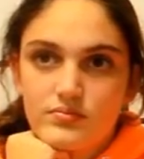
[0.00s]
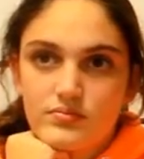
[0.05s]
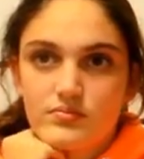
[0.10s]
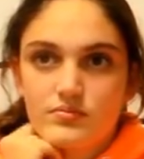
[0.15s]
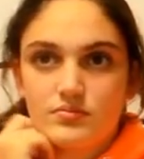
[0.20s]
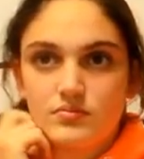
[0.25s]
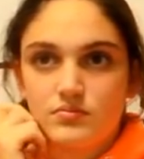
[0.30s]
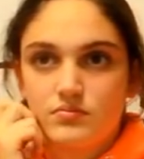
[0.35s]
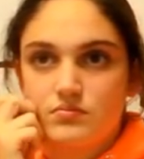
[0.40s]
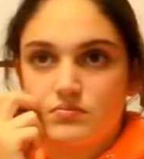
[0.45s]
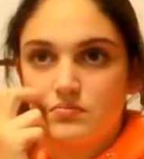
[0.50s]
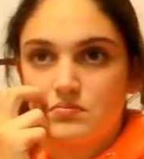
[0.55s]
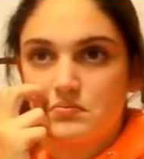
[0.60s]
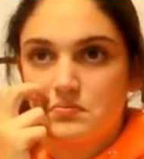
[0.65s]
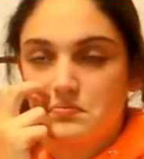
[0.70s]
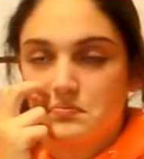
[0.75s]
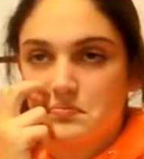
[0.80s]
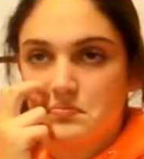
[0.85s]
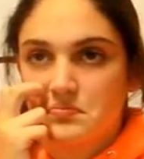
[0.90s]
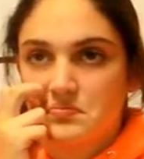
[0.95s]

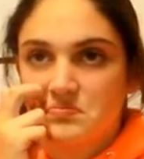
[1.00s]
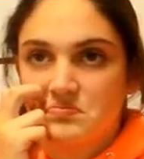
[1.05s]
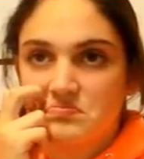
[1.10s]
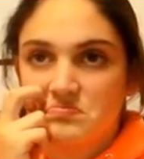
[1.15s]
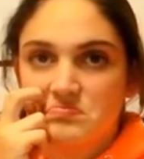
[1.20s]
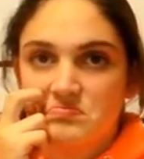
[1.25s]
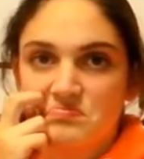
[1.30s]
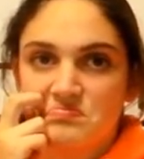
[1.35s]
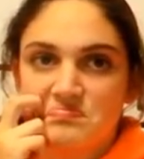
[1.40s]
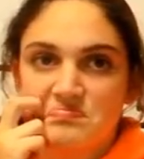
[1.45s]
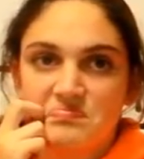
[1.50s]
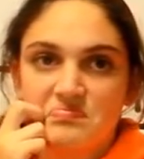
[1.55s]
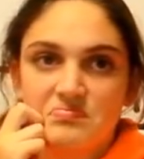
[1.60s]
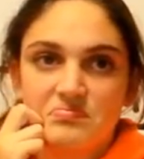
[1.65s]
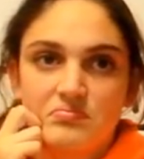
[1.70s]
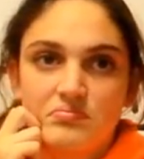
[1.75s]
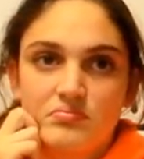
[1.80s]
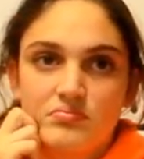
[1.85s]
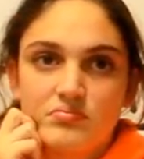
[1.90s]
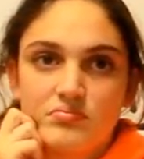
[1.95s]

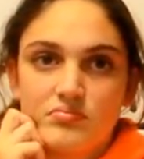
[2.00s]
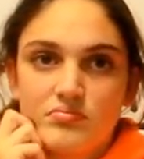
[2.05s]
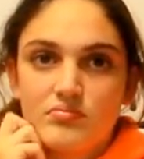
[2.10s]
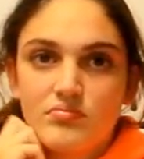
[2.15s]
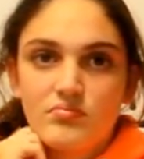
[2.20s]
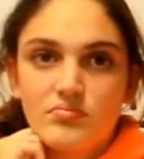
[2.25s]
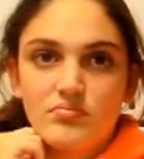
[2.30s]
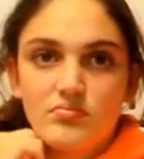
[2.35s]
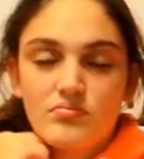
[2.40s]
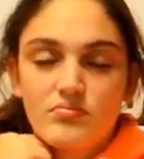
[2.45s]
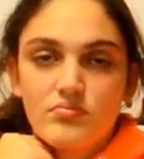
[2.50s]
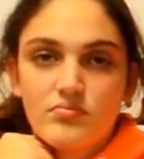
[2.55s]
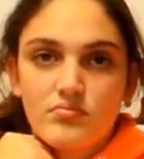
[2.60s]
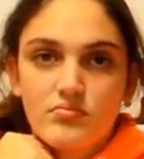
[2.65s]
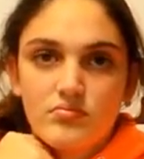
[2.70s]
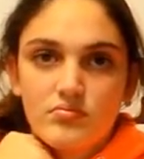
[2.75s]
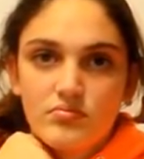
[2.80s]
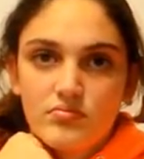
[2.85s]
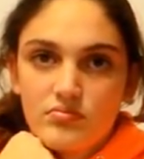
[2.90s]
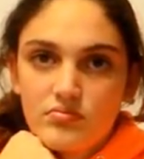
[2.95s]

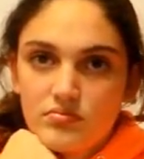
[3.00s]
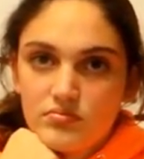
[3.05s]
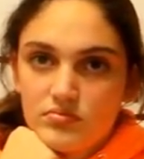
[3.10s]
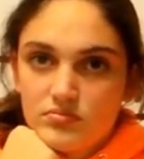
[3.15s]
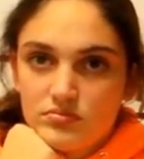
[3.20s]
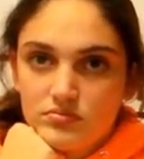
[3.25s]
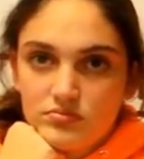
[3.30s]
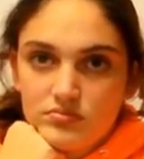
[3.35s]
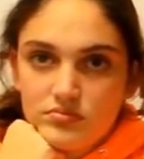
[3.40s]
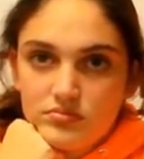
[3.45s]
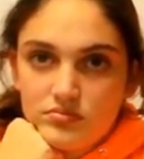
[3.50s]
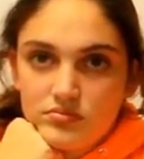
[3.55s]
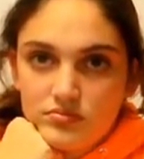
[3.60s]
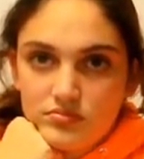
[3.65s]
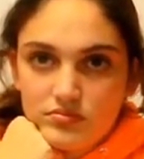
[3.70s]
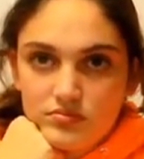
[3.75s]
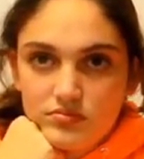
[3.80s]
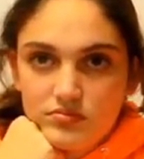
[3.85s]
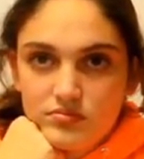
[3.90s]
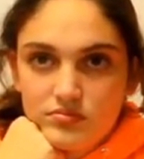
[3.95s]

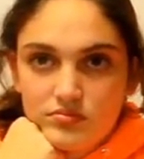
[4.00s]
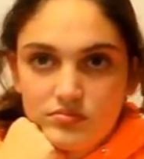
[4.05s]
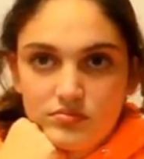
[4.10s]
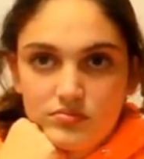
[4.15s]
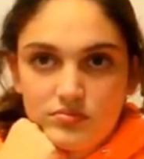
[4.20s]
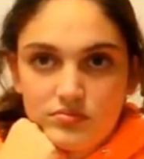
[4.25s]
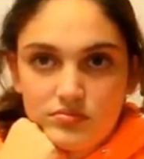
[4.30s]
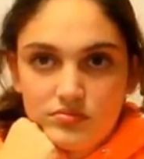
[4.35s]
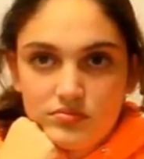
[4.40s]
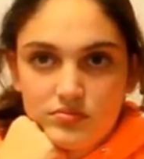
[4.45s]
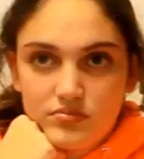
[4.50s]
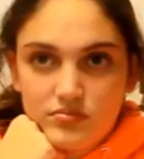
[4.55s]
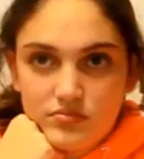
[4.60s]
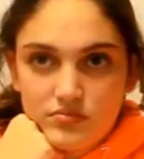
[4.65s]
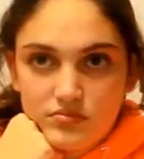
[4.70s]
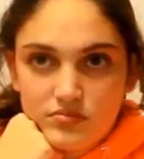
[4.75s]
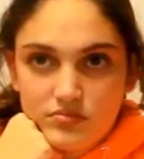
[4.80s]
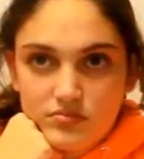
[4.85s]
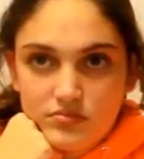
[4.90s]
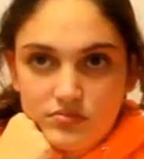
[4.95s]

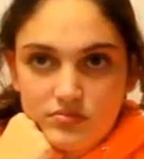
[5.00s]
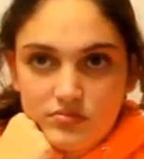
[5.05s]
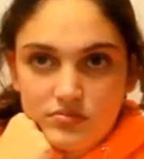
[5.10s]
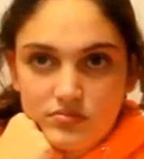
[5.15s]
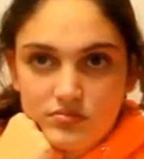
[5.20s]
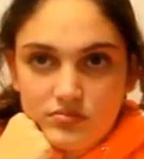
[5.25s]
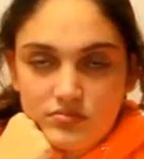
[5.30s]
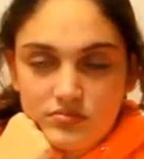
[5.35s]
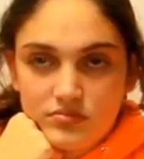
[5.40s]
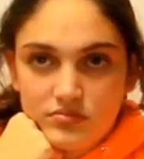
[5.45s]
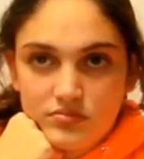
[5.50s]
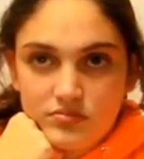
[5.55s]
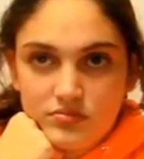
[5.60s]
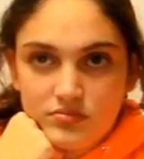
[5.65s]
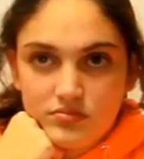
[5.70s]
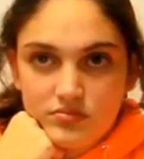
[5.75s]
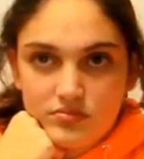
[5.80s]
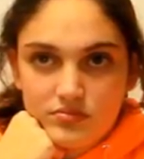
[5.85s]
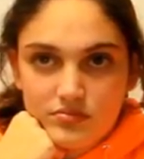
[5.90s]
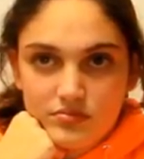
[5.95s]

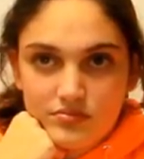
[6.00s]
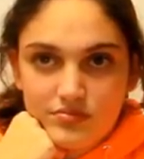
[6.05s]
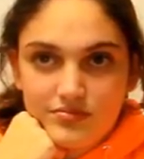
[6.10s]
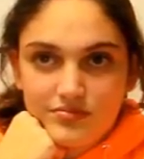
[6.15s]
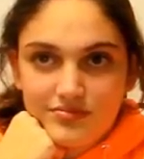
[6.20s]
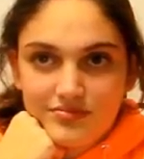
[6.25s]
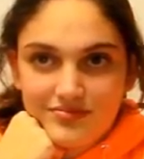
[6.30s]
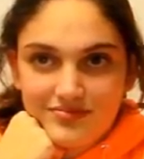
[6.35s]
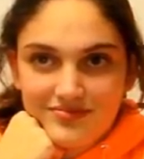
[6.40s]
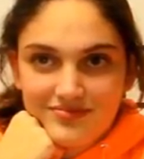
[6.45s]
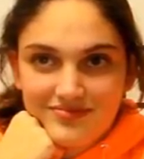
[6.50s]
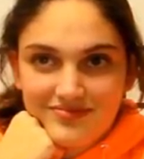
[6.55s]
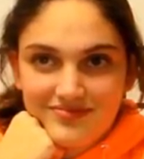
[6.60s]
No words are spoken by the person on screen.